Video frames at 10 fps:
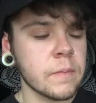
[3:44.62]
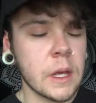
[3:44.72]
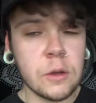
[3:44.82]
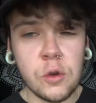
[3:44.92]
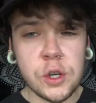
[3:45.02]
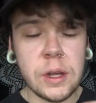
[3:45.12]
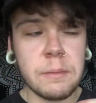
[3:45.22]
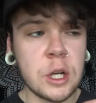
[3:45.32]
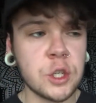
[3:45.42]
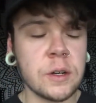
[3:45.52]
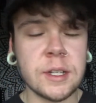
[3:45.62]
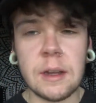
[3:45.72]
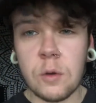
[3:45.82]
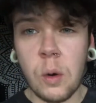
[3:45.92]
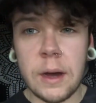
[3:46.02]
Usually my joints
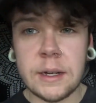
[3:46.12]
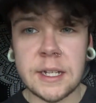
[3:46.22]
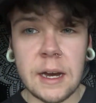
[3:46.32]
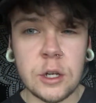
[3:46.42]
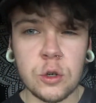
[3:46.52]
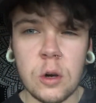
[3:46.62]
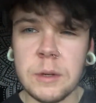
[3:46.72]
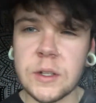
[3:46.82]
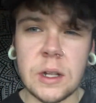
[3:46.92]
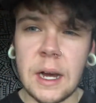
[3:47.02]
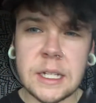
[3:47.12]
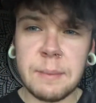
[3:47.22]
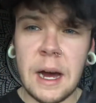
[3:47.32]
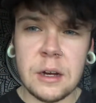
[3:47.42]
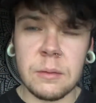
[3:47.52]
have quite a tight draw because I like to
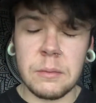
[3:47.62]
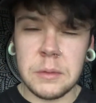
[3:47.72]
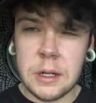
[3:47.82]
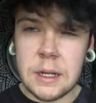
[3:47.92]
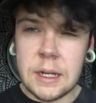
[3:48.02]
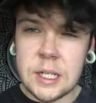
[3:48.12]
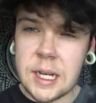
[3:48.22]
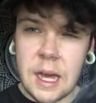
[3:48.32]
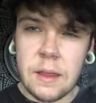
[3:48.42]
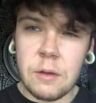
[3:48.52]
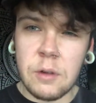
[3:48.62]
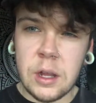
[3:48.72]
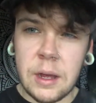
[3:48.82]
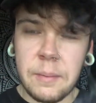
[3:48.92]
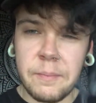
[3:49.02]
pack them together
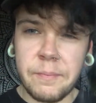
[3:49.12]
really,